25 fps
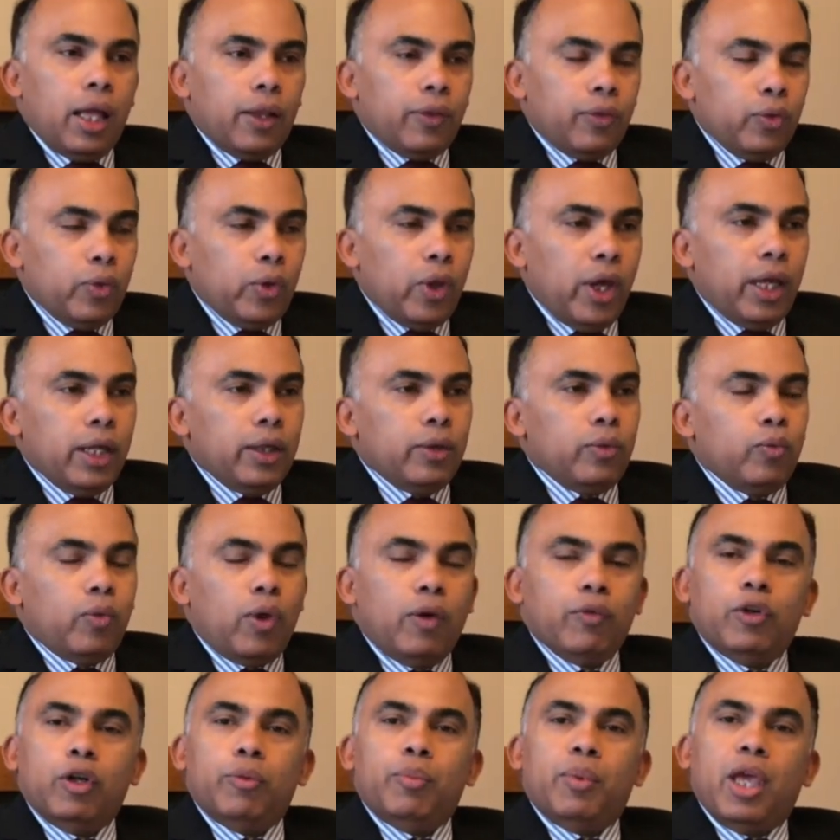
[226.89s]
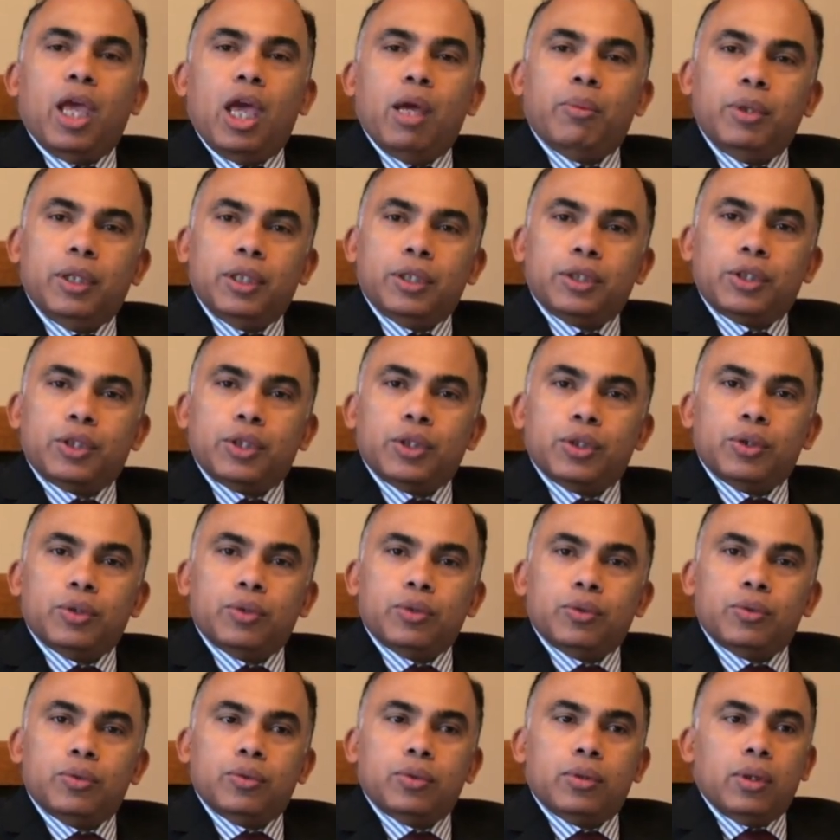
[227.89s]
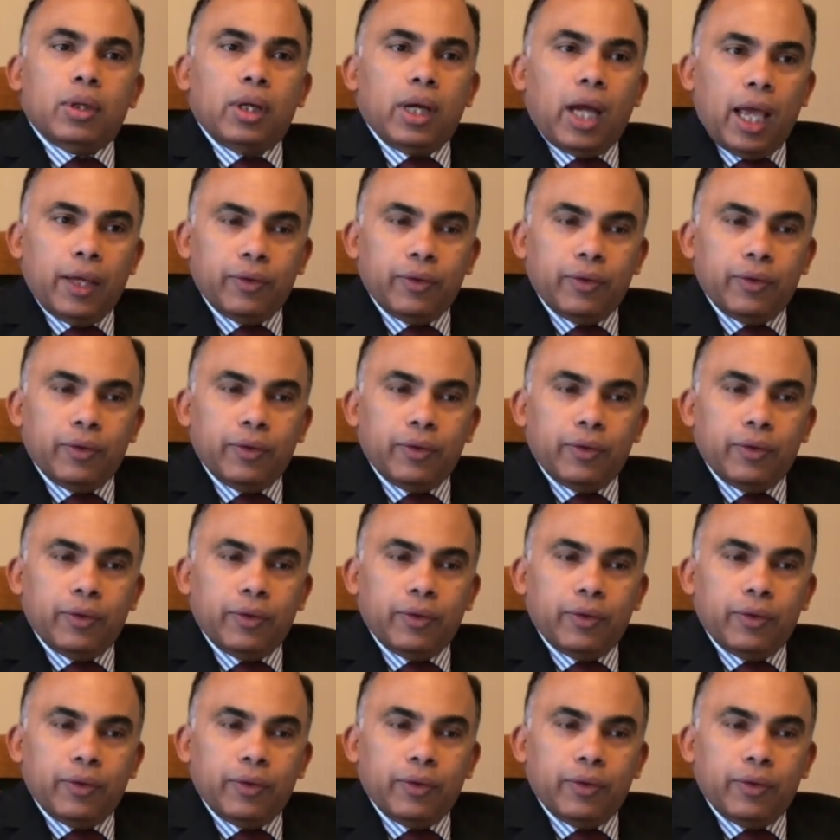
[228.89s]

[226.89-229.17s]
Then we would be able to